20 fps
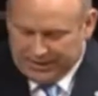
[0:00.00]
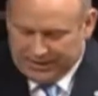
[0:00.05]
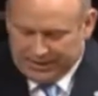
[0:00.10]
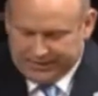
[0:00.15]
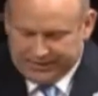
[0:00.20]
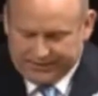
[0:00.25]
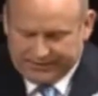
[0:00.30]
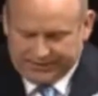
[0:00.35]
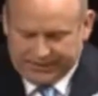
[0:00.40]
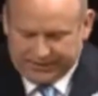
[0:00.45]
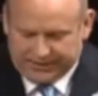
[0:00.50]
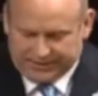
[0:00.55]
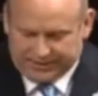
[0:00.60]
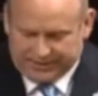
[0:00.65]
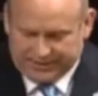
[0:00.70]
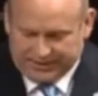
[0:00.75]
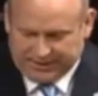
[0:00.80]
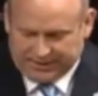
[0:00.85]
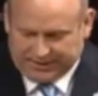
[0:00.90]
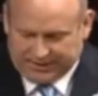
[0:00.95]
I think that's
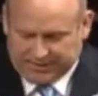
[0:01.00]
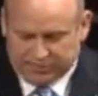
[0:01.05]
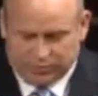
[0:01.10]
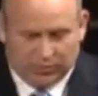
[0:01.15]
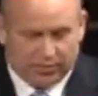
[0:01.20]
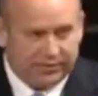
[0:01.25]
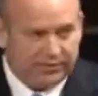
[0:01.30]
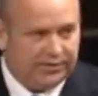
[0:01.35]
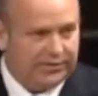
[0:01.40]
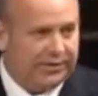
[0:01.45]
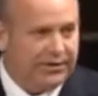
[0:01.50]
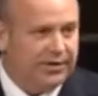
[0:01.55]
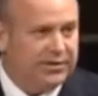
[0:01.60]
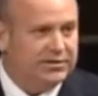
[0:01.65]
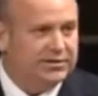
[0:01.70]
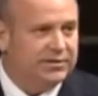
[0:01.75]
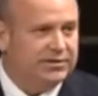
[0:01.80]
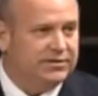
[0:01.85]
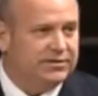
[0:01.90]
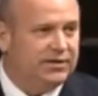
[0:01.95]
one of the
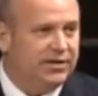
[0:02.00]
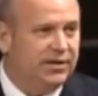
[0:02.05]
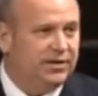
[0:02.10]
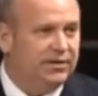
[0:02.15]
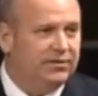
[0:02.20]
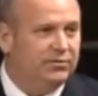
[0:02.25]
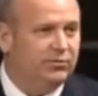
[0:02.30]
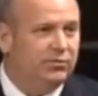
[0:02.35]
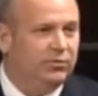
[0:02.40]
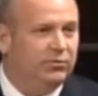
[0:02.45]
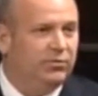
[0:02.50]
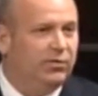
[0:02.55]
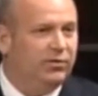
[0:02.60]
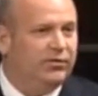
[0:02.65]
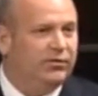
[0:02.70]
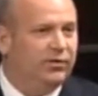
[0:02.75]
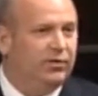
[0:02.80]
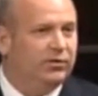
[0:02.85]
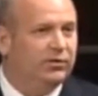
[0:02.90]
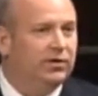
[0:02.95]
things that
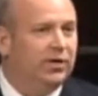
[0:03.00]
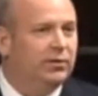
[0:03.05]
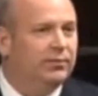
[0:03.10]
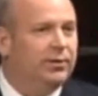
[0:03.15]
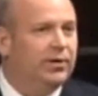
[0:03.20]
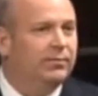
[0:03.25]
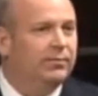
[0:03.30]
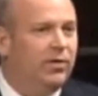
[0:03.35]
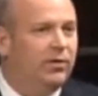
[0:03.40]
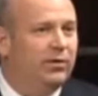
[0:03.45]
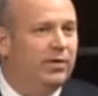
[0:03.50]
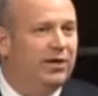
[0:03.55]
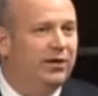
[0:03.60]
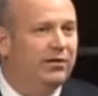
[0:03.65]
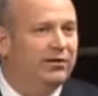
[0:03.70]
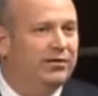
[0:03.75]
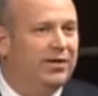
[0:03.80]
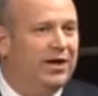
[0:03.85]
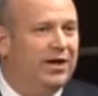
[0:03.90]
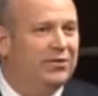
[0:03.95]
we've heard a little bit about
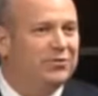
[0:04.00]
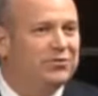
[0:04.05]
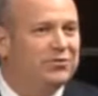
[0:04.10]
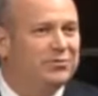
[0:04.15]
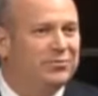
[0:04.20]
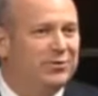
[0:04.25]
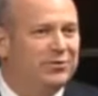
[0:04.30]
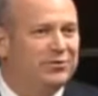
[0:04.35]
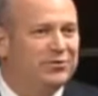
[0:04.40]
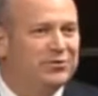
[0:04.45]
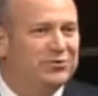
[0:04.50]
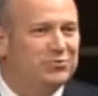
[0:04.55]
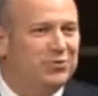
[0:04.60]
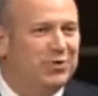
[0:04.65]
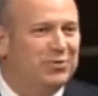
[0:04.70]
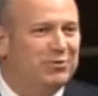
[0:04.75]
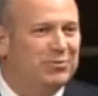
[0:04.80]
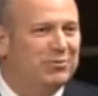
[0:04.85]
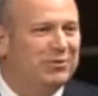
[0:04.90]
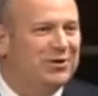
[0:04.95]
here in the House about this
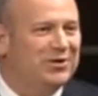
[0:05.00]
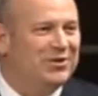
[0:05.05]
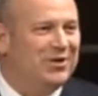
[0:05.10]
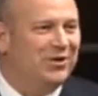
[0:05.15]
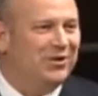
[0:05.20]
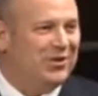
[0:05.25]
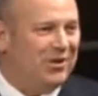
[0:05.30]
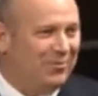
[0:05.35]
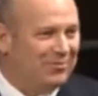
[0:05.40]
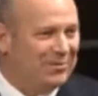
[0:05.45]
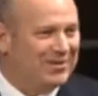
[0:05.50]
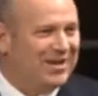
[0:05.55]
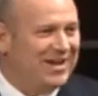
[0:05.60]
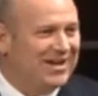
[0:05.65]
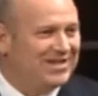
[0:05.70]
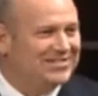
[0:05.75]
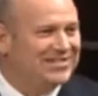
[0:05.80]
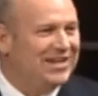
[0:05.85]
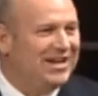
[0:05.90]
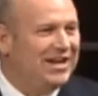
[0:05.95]
$21 billion carbon
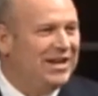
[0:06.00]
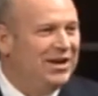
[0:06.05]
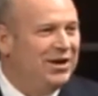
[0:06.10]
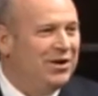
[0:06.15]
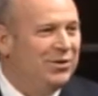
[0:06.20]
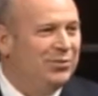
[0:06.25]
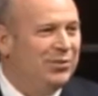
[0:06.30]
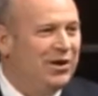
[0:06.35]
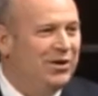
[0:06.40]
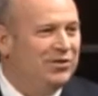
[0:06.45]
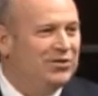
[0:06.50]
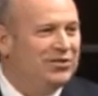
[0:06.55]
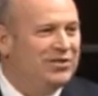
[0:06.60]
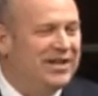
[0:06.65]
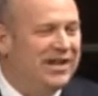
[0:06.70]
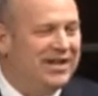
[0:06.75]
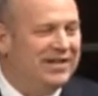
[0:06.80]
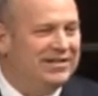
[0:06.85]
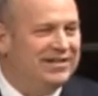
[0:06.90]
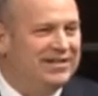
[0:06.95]
tax. We
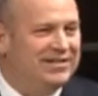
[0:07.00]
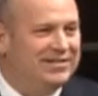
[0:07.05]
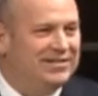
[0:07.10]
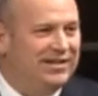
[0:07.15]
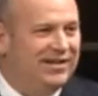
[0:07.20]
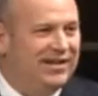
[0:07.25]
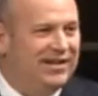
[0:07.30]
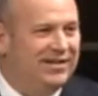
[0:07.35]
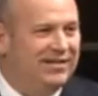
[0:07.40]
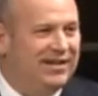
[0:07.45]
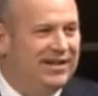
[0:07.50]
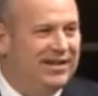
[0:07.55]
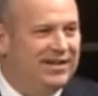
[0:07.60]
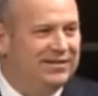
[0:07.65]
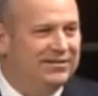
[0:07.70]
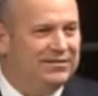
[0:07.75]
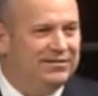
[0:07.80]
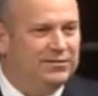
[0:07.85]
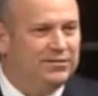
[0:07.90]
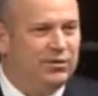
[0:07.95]
understand that
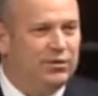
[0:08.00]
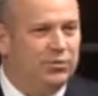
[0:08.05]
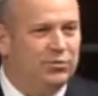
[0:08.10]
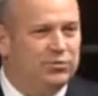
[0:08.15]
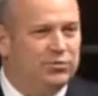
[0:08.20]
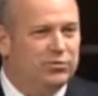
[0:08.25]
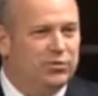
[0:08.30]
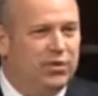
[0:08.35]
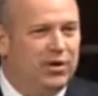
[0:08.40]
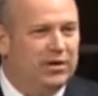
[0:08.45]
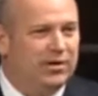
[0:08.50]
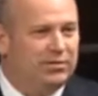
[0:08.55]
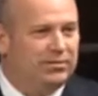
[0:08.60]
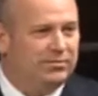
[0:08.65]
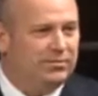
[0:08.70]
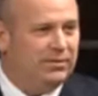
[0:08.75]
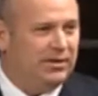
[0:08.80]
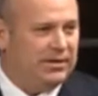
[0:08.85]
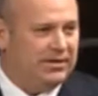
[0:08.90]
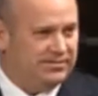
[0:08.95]
they don't want to
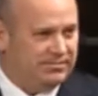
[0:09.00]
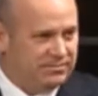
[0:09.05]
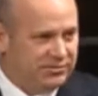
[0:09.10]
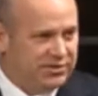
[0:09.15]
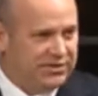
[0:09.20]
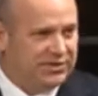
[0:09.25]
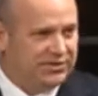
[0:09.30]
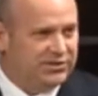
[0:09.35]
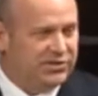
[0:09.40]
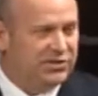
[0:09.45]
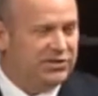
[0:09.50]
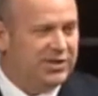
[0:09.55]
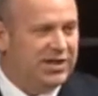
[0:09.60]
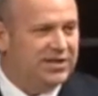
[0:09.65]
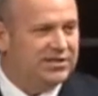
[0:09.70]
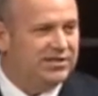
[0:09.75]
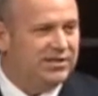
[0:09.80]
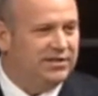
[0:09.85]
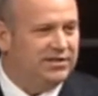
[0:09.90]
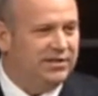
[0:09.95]

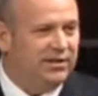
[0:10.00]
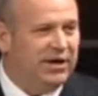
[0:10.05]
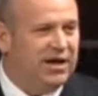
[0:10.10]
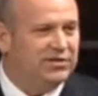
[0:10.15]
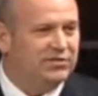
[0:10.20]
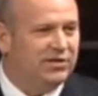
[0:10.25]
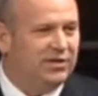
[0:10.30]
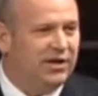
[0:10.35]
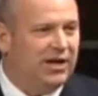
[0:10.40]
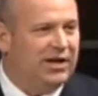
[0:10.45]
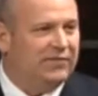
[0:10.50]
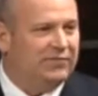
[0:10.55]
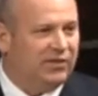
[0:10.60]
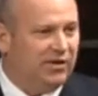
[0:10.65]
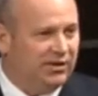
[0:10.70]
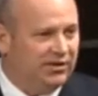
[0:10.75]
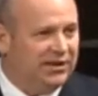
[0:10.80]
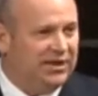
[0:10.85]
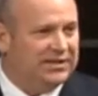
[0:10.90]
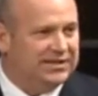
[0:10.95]
suggest that they're actually going to have
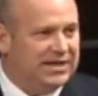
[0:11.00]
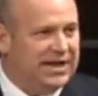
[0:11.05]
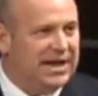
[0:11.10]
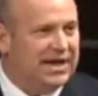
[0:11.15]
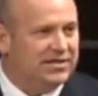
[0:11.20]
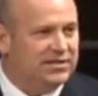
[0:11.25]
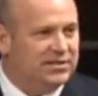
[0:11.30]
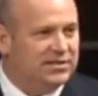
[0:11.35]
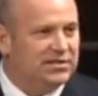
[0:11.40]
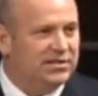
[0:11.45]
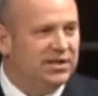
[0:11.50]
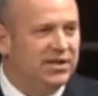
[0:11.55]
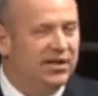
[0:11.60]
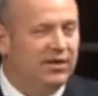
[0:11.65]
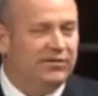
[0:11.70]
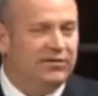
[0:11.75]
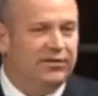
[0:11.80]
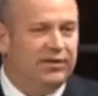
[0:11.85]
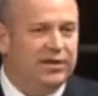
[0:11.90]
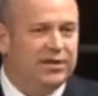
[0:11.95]
to collect taxes
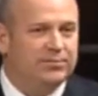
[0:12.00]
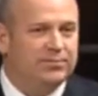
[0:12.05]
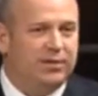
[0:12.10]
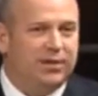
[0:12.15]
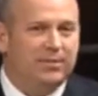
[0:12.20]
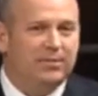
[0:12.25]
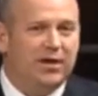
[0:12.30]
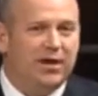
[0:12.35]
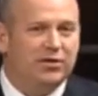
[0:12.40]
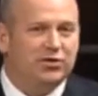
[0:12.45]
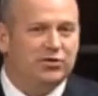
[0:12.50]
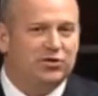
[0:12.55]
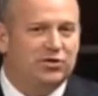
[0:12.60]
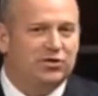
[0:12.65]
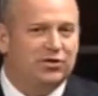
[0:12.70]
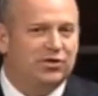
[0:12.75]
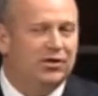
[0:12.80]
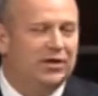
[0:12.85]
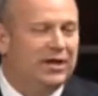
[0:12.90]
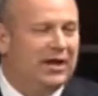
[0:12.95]
for this, but I'm not
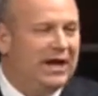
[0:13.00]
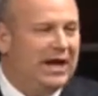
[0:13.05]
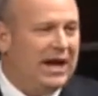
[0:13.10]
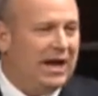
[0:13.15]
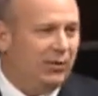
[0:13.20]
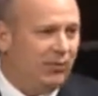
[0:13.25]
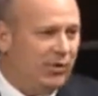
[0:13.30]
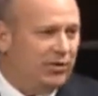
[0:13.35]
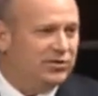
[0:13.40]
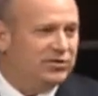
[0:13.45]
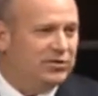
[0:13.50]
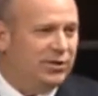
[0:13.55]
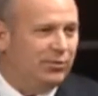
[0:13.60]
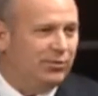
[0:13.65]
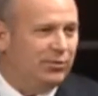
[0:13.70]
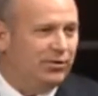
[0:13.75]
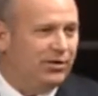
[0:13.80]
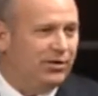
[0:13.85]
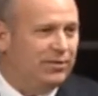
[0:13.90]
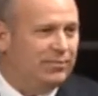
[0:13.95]
sure how else they
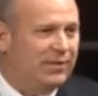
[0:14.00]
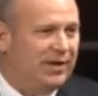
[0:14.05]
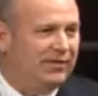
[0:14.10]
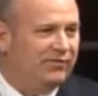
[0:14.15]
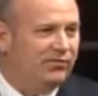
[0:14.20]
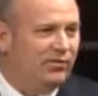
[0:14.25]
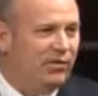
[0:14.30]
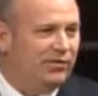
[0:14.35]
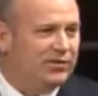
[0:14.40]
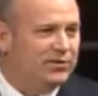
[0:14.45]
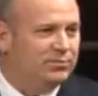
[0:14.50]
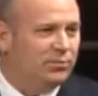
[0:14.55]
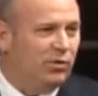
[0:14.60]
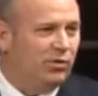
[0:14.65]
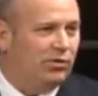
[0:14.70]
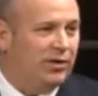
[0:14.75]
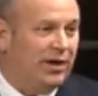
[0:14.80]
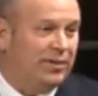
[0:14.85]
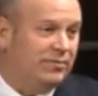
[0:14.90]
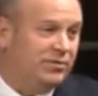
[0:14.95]
were going to pay for all these
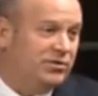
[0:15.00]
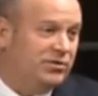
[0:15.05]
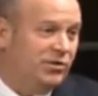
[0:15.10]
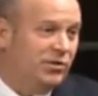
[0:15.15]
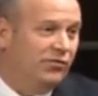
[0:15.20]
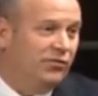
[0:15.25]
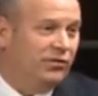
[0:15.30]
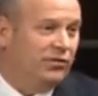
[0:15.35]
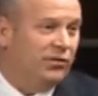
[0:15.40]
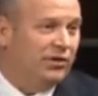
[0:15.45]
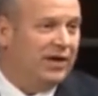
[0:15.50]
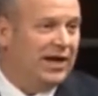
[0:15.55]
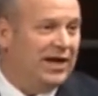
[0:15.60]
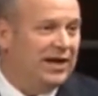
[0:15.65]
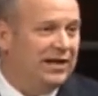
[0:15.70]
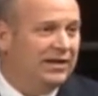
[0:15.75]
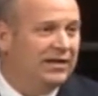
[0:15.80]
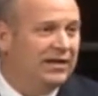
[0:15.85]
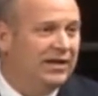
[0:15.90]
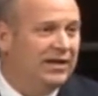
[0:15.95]
programs. And so if we look
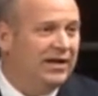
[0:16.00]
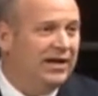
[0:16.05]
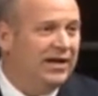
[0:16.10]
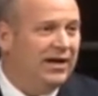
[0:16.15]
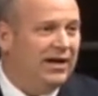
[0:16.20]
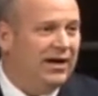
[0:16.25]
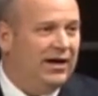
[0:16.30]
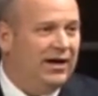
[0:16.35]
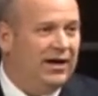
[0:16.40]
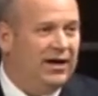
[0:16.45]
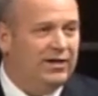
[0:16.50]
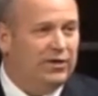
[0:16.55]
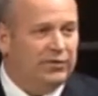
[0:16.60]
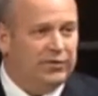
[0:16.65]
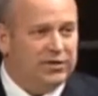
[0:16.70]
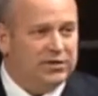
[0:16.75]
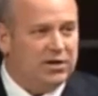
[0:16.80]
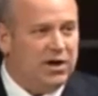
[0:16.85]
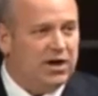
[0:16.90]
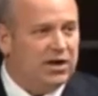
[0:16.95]
at it, I know
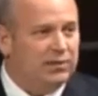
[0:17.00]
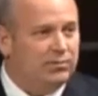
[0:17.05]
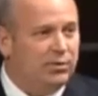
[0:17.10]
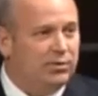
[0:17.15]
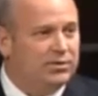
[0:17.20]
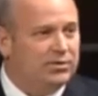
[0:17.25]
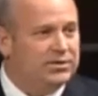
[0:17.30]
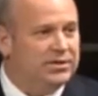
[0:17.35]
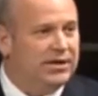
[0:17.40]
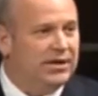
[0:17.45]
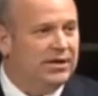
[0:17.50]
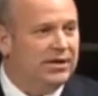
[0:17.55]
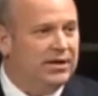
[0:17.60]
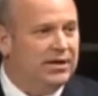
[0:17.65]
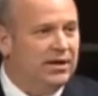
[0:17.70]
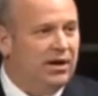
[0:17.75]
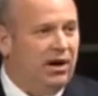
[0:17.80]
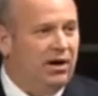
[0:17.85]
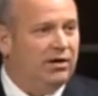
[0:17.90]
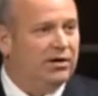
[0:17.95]
they talk about
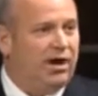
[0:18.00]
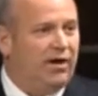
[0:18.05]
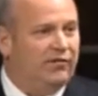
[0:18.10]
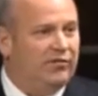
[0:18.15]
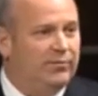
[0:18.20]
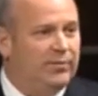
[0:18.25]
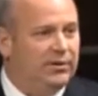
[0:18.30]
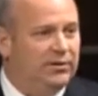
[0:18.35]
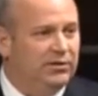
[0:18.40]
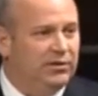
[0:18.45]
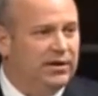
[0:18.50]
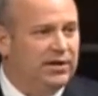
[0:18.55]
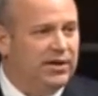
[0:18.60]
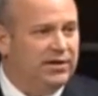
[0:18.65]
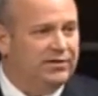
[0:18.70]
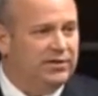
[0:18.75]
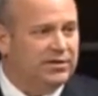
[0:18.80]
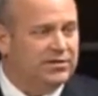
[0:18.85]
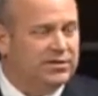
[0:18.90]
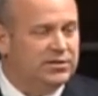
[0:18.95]
our government looking
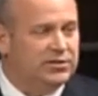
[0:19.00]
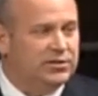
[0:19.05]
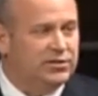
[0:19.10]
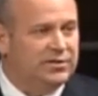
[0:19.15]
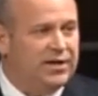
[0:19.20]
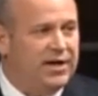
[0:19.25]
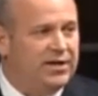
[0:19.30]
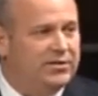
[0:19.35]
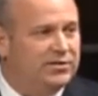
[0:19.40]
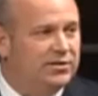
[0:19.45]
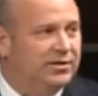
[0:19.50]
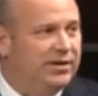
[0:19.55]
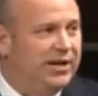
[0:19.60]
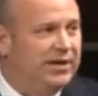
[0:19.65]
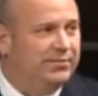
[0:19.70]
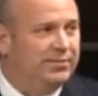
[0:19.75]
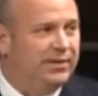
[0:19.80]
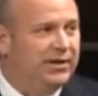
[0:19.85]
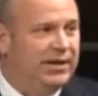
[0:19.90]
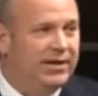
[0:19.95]
at this in
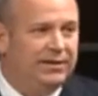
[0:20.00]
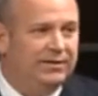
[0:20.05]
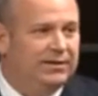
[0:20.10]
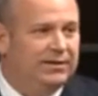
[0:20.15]
2008, but